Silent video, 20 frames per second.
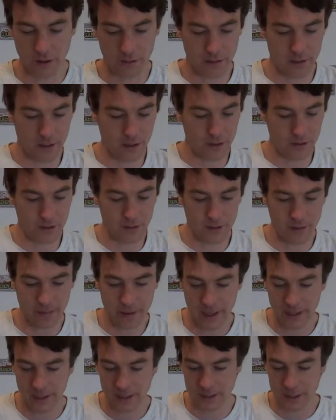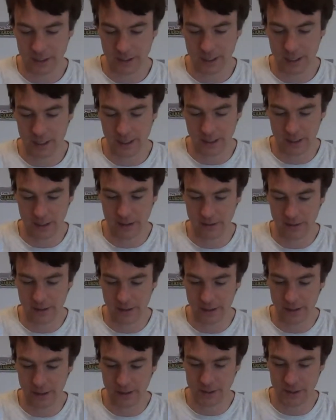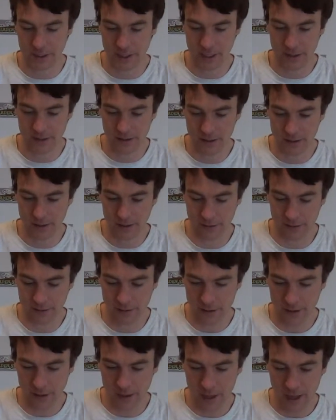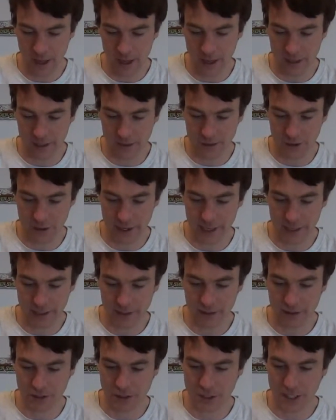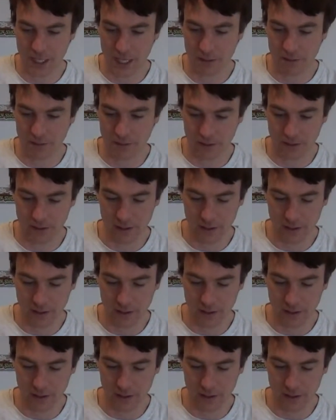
when you undo the packaging then you can see that you get these uh, triangular shaped